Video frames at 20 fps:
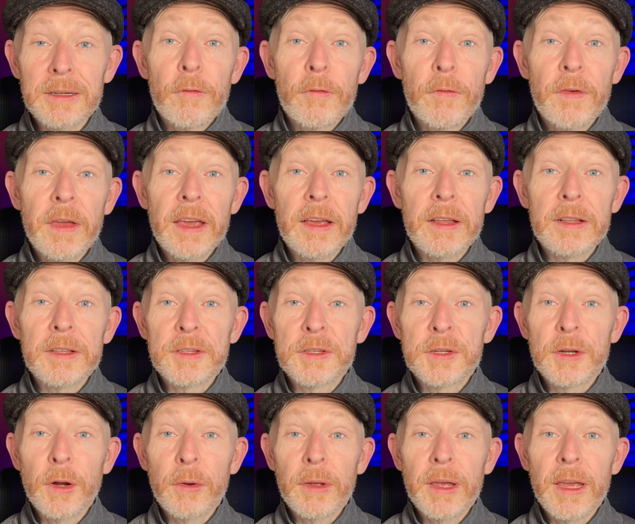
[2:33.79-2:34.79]
Vegans
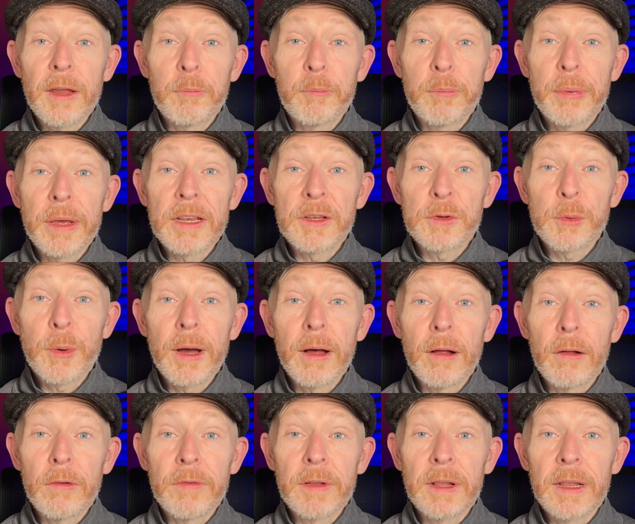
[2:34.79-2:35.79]
don't get
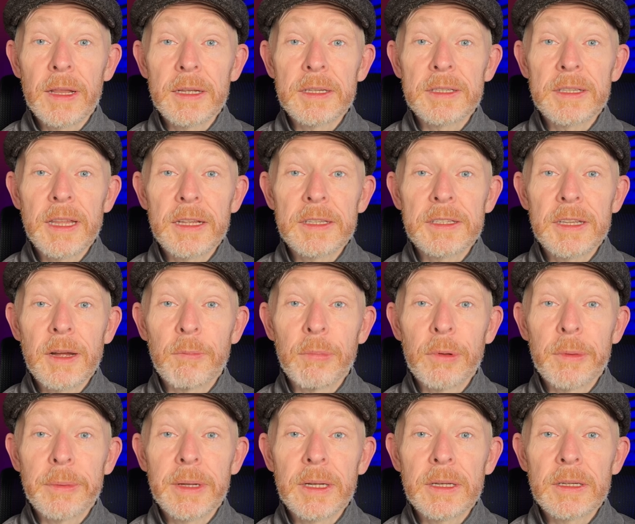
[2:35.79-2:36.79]
B12 unless they
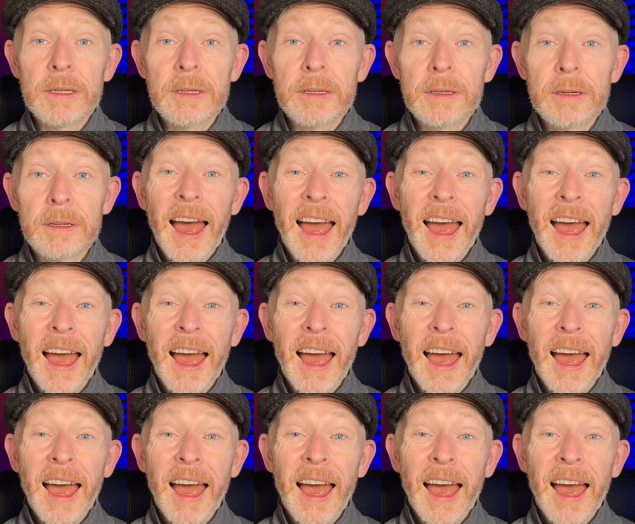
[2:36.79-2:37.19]
supplement.